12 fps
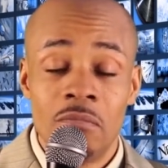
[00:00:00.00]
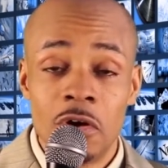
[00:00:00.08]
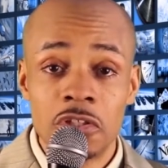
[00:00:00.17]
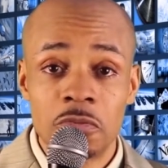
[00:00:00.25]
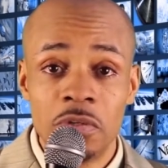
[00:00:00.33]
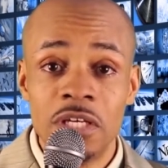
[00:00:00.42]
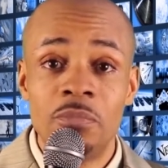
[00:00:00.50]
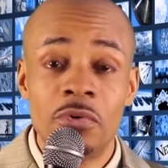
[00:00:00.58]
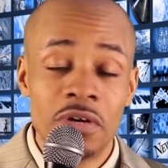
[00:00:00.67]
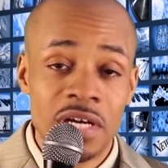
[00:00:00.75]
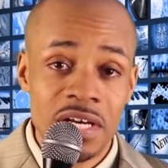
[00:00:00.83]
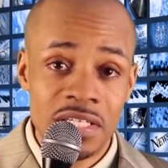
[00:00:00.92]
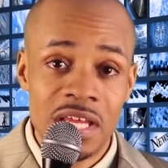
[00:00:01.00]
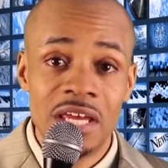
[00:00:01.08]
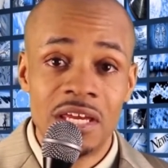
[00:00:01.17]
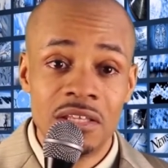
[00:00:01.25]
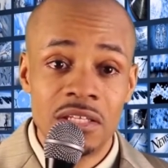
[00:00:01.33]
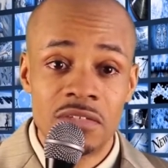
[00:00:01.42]
most people are not
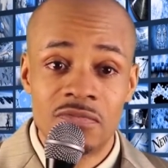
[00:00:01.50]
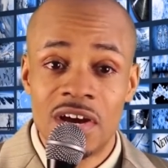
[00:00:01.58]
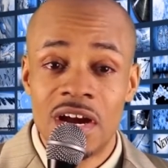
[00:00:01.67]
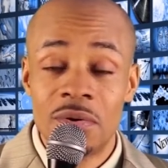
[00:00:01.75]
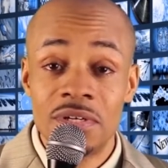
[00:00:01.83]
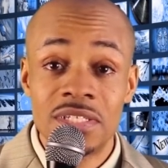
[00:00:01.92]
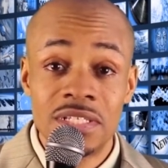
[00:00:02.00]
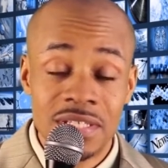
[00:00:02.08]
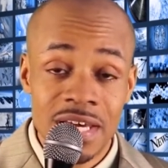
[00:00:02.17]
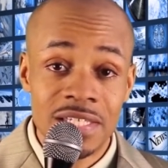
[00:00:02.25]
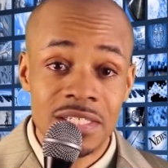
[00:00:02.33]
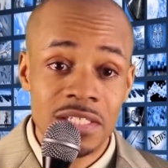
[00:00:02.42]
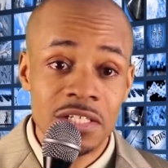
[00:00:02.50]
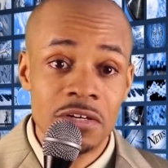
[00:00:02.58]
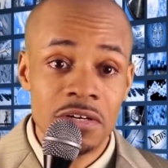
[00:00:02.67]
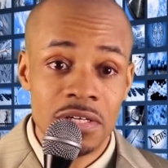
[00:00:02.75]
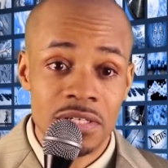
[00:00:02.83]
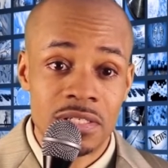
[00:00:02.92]
taking this virus that
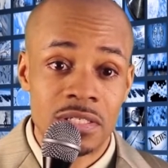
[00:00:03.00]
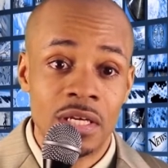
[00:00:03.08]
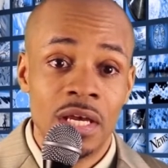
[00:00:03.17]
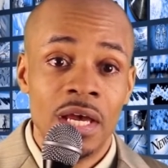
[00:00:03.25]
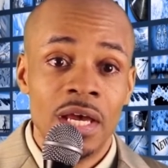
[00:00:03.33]
serious.